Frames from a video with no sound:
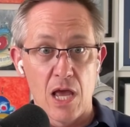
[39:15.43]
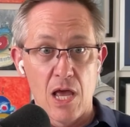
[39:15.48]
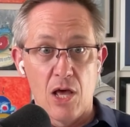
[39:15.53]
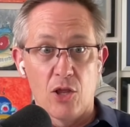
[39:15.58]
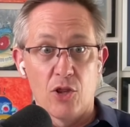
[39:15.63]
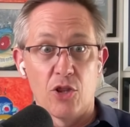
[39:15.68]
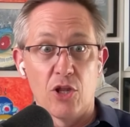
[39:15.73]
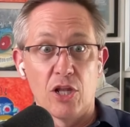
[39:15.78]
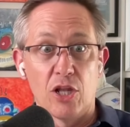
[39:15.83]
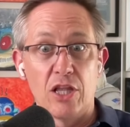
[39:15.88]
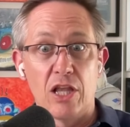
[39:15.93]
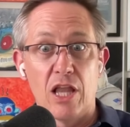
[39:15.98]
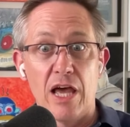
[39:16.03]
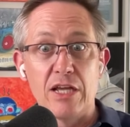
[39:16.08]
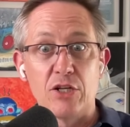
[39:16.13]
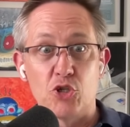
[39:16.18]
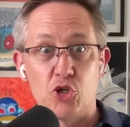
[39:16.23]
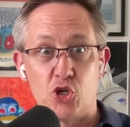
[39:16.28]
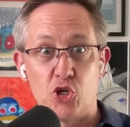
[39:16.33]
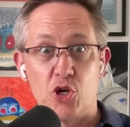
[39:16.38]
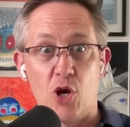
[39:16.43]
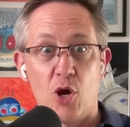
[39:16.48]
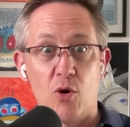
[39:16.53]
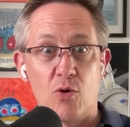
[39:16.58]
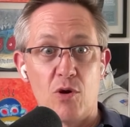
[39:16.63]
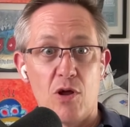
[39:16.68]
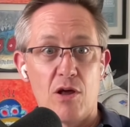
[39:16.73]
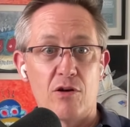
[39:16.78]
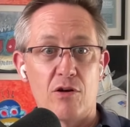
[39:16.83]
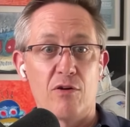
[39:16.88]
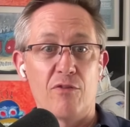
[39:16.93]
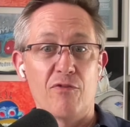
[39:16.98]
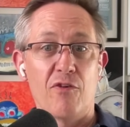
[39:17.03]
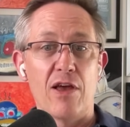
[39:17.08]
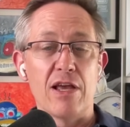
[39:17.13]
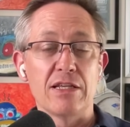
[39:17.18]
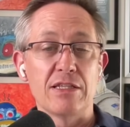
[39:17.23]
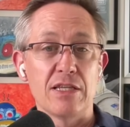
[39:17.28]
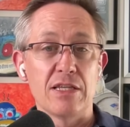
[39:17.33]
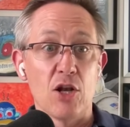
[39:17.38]
the light shone on her
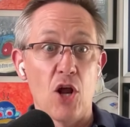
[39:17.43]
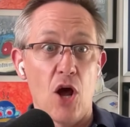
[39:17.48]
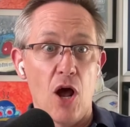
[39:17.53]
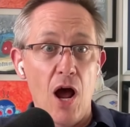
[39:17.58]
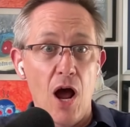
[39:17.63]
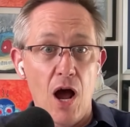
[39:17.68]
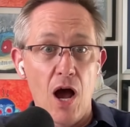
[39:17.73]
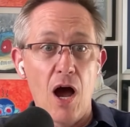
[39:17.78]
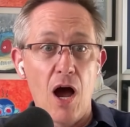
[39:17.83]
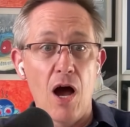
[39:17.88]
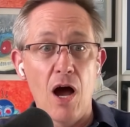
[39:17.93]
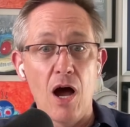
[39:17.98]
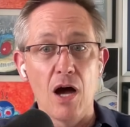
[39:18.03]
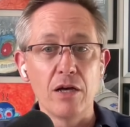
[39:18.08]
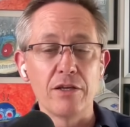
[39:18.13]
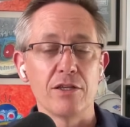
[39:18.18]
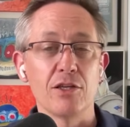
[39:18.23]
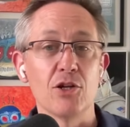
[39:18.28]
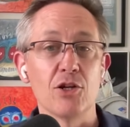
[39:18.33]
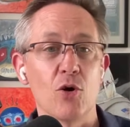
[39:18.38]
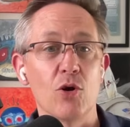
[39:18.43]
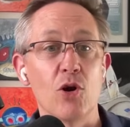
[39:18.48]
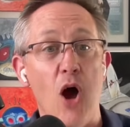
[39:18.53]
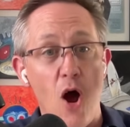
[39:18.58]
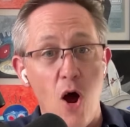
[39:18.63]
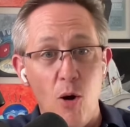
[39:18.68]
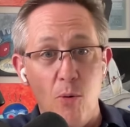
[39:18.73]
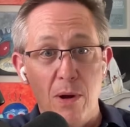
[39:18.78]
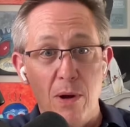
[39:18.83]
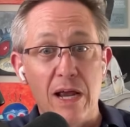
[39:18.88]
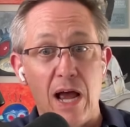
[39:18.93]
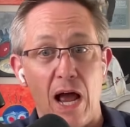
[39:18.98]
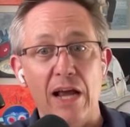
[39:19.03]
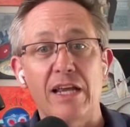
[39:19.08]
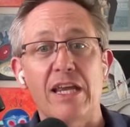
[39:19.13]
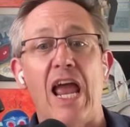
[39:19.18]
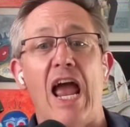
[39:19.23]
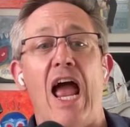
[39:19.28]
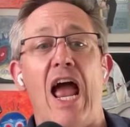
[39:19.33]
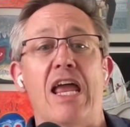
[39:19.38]
face and,
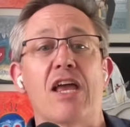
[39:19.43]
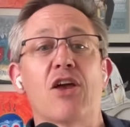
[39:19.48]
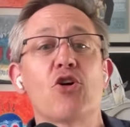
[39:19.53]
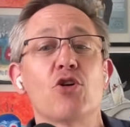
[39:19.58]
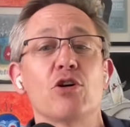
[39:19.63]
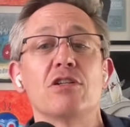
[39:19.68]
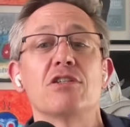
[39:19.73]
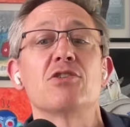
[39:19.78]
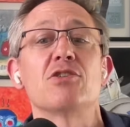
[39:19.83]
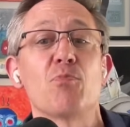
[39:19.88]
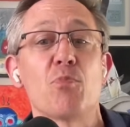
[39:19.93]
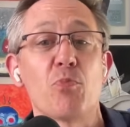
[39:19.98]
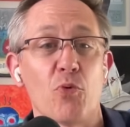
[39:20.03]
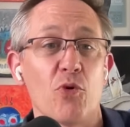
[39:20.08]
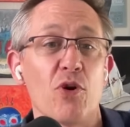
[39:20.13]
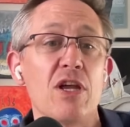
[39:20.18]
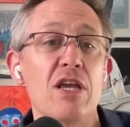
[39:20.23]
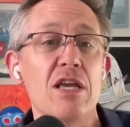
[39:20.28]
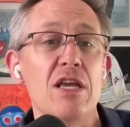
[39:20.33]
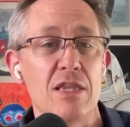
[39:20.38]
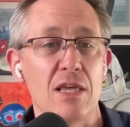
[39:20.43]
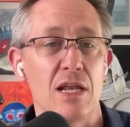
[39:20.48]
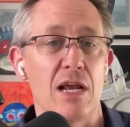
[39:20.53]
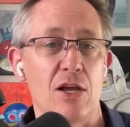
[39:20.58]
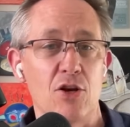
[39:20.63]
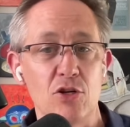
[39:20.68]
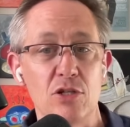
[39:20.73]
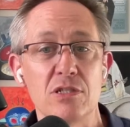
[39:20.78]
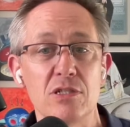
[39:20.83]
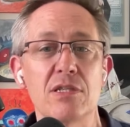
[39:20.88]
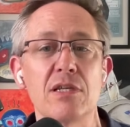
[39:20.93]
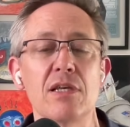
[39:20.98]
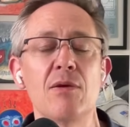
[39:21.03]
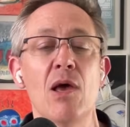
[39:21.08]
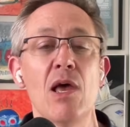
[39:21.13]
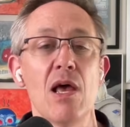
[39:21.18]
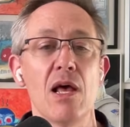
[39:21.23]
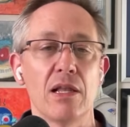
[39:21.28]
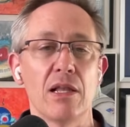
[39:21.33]
I couldn't breathe and I couldn't sleep.